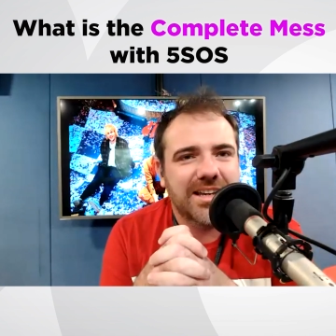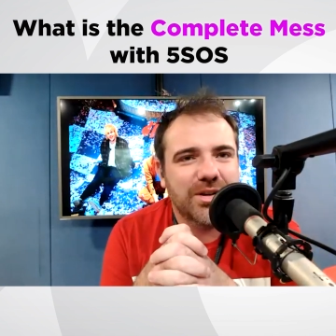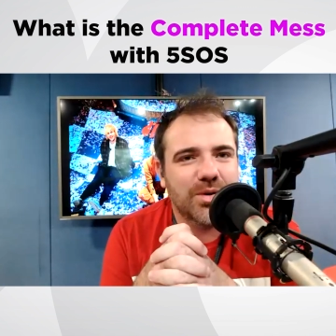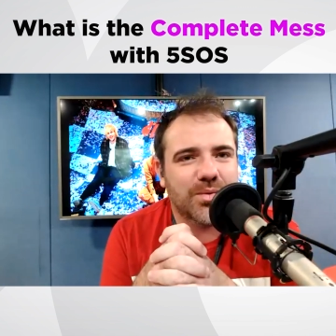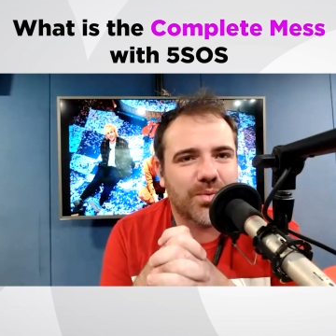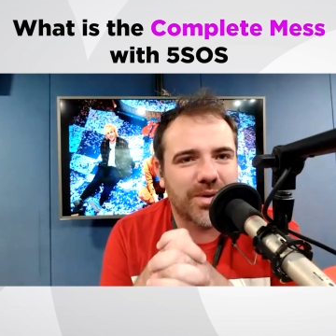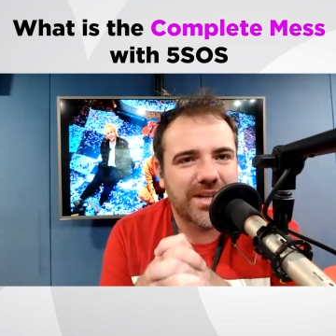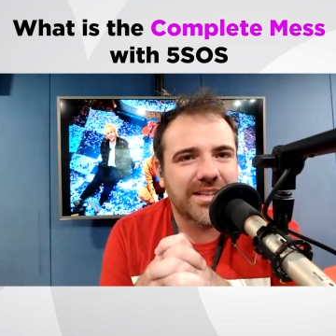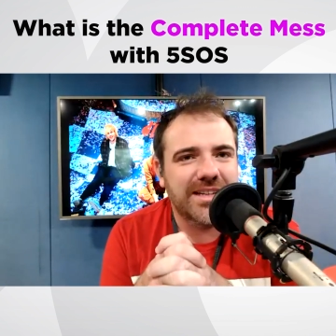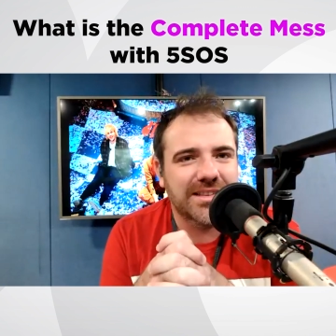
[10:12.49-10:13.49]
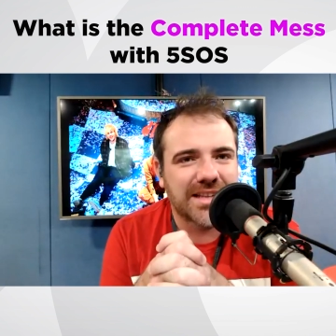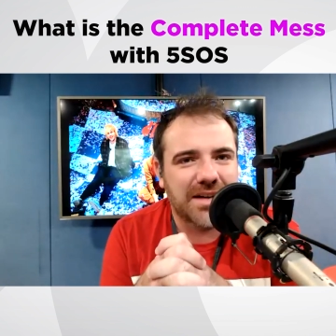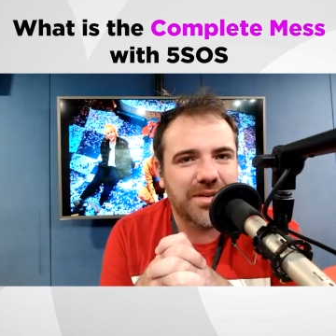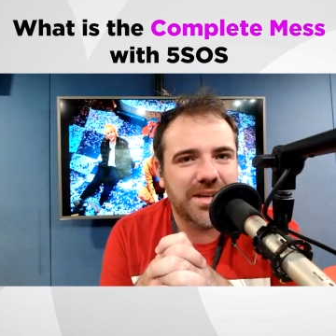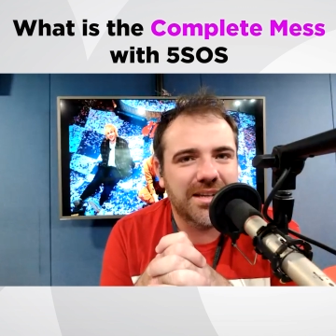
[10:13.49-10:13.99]
you're really
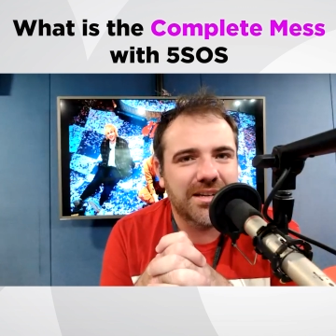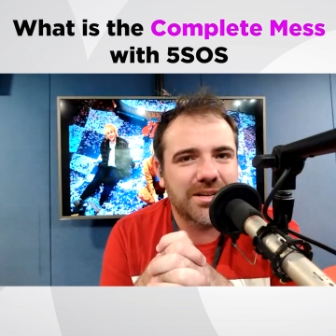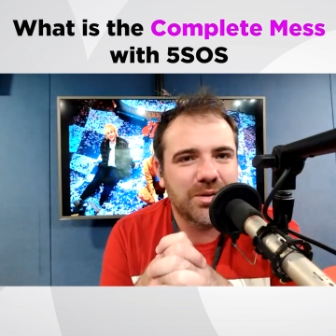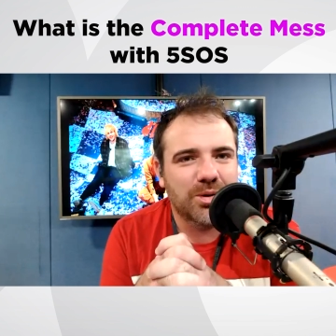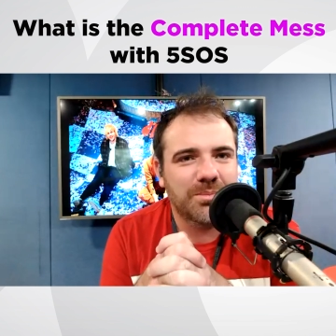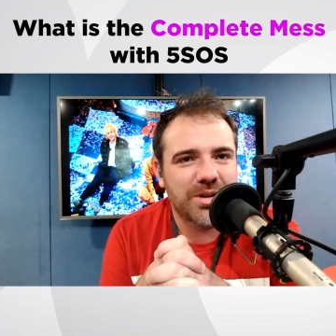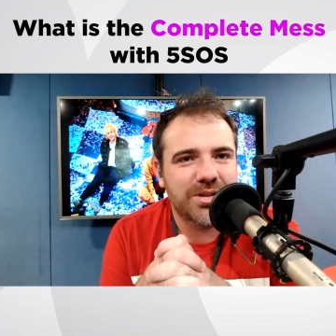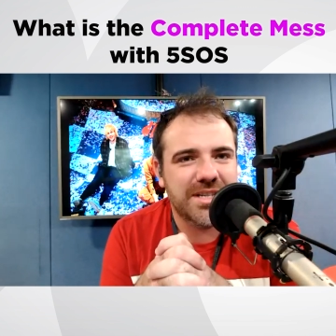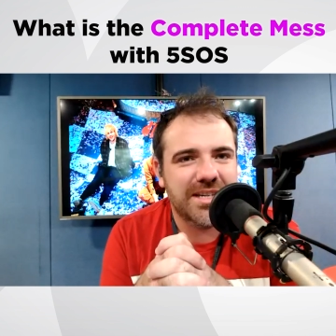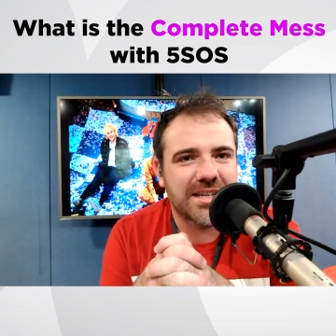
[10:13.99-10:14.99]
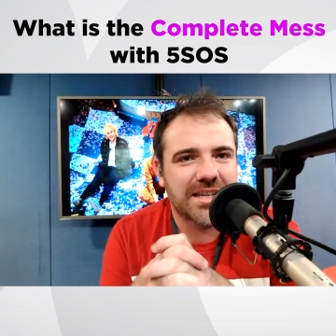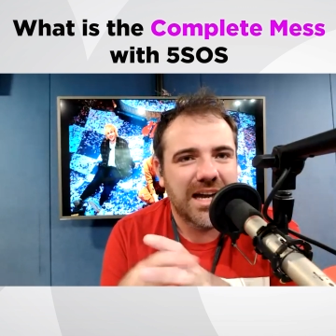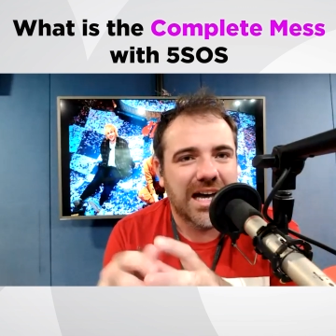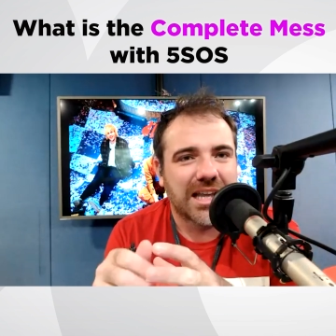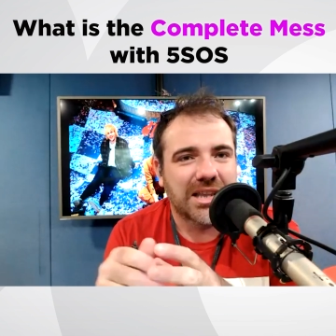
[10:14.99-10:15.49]
loving your music
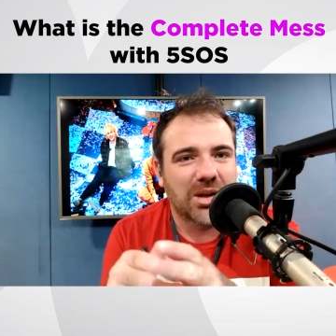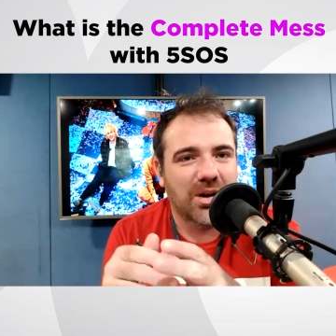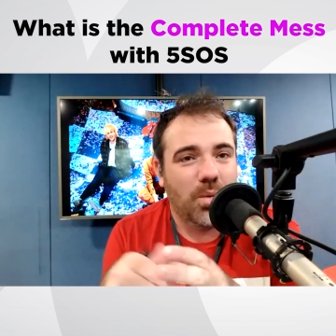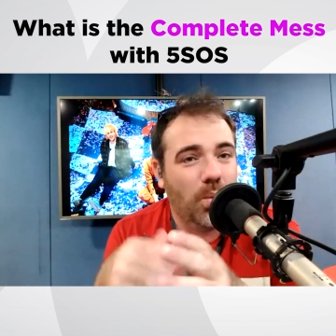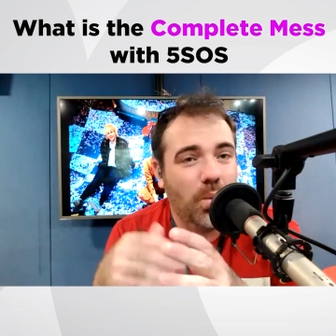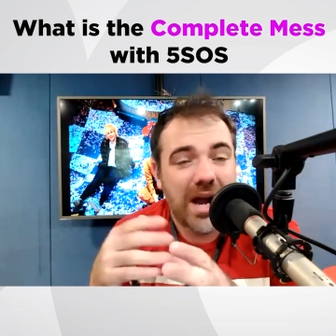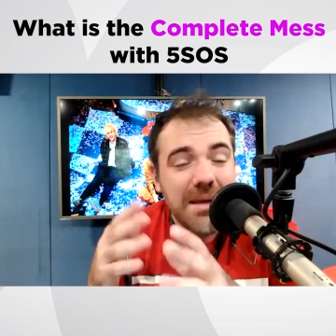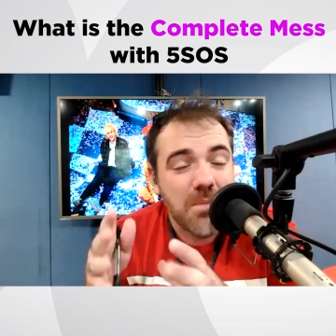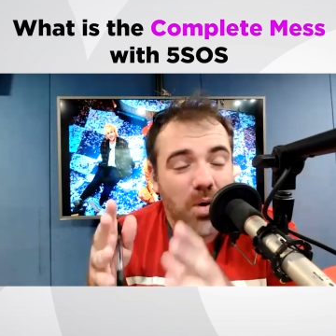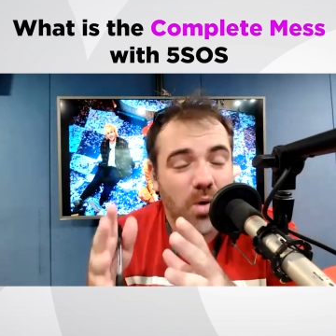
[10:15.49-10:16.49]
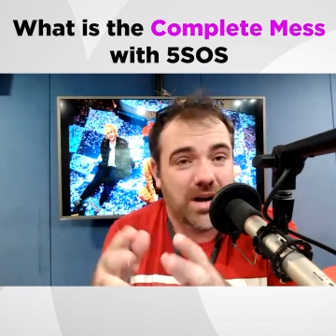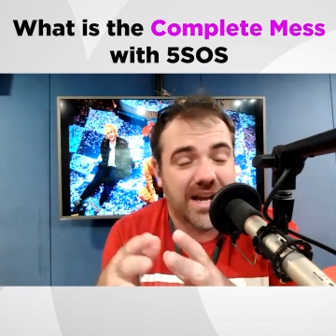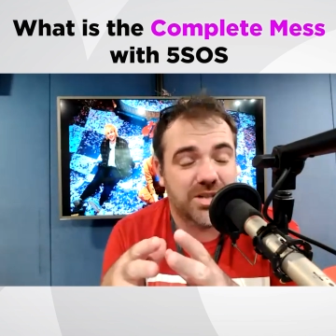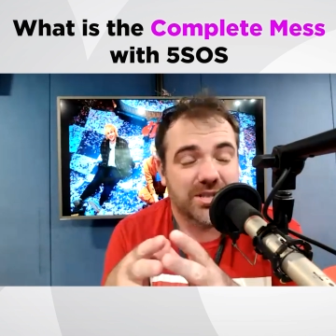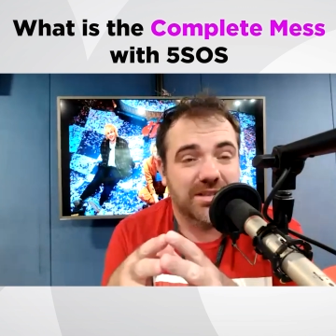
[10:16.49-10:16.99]
a lot, way more
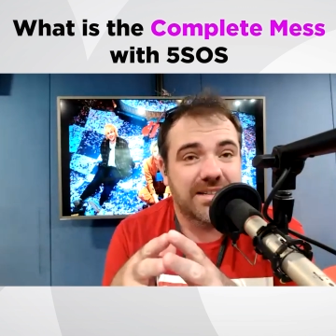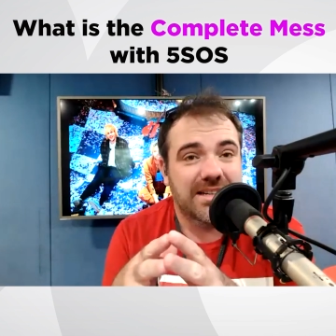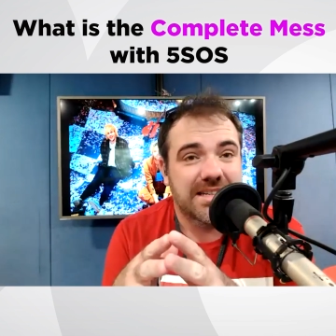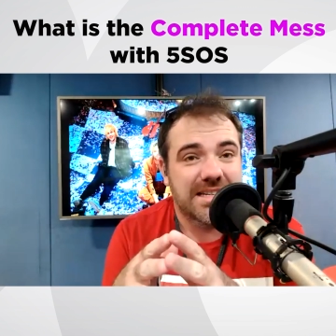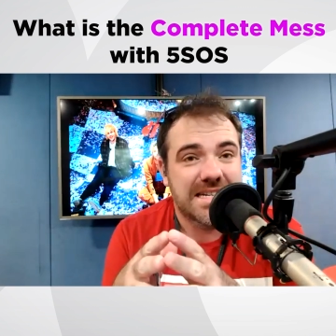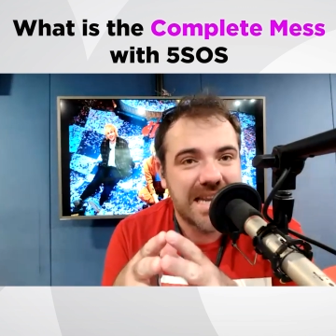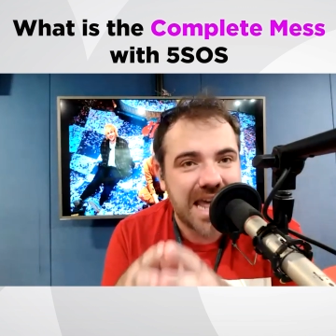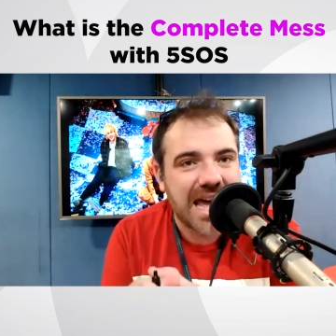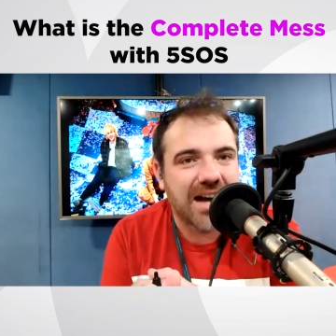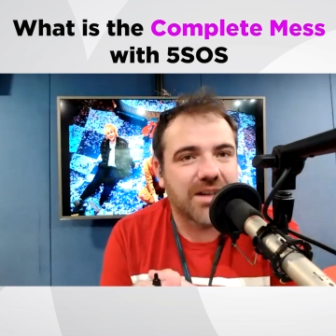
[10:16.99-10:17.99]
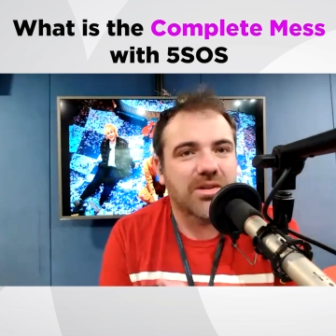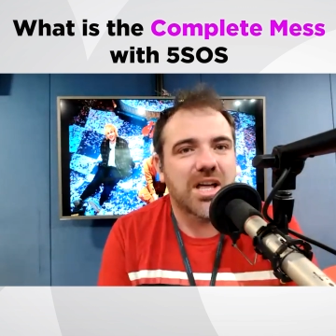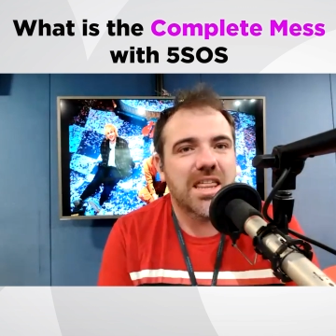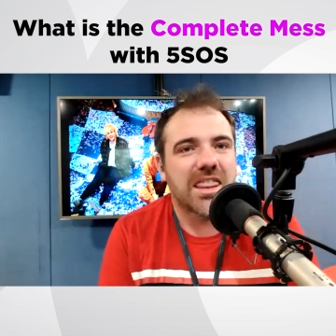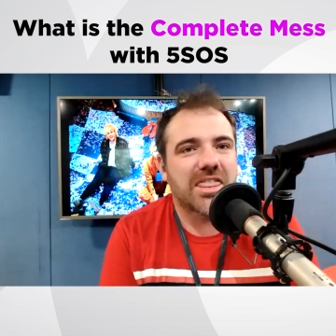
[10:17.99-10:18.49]
actually now
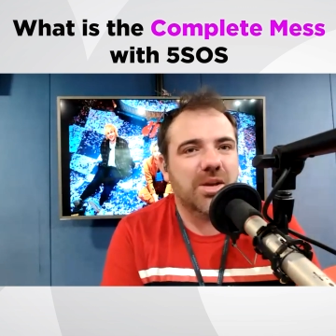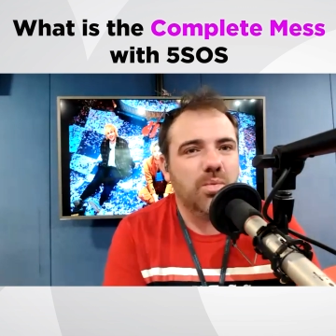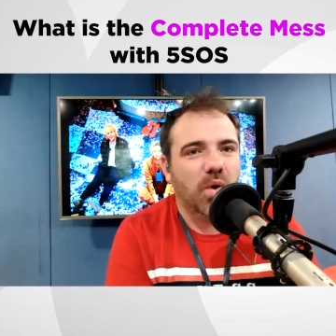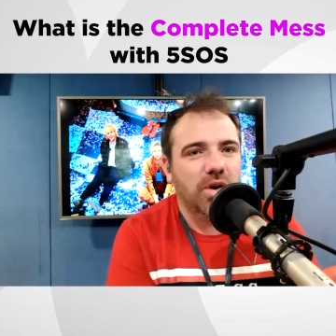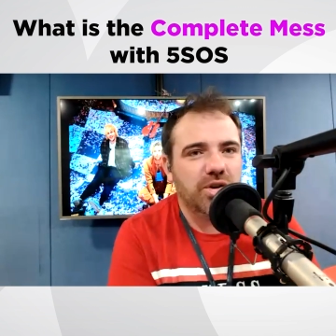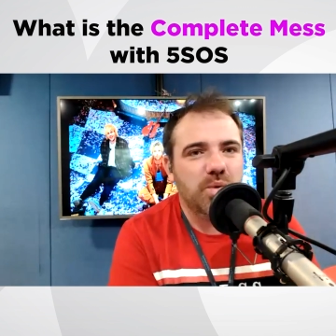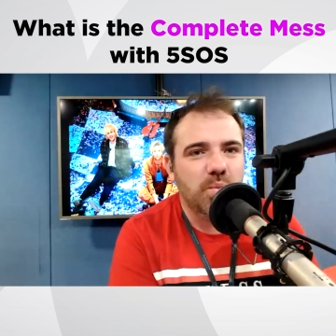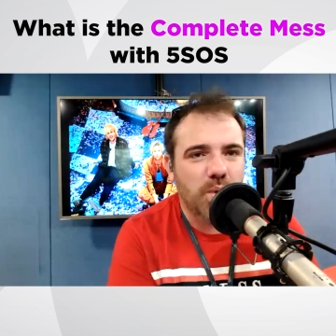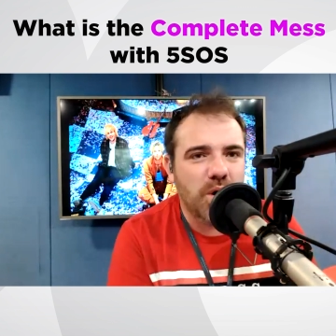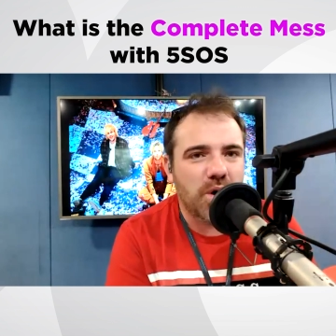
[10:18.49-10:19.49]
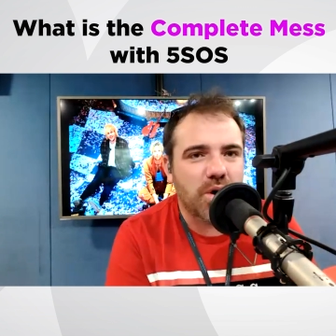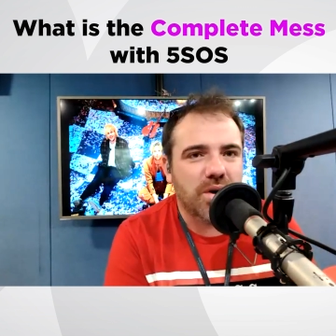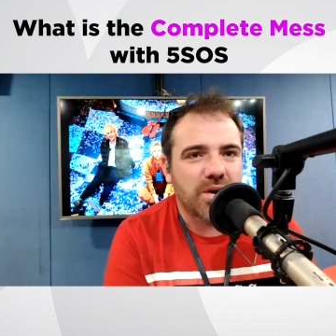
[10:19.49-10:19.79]
than what you were.